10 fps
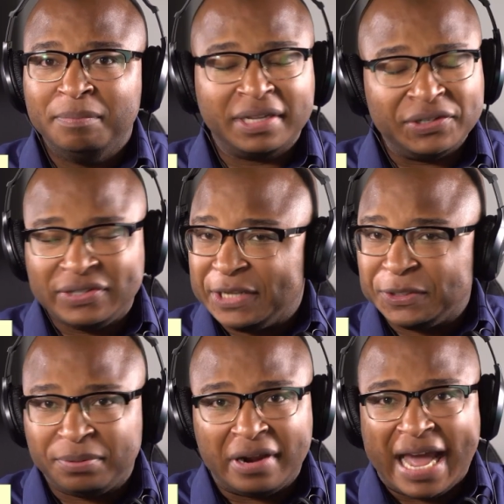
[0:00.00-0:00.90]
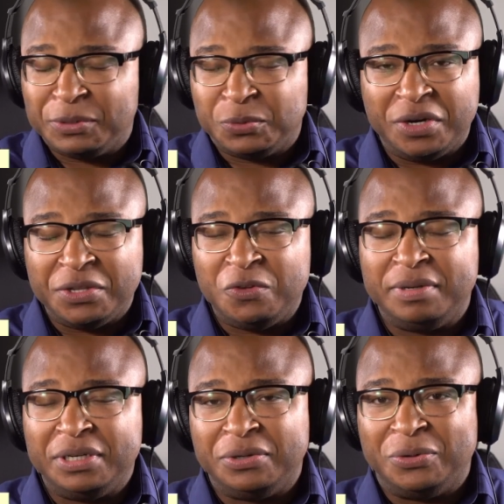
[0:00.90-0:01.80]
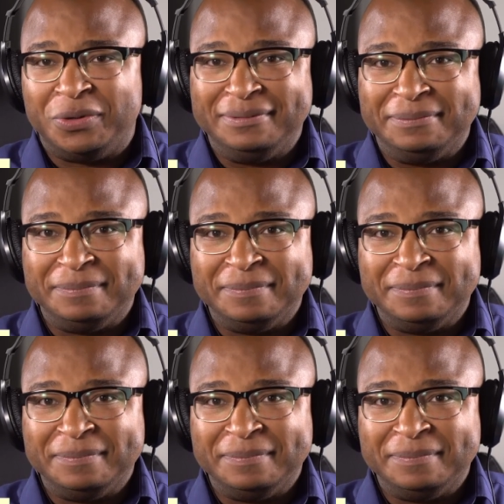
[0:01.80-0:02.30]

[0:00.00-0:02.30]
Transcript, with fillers: because that's perhaps what you've been doing.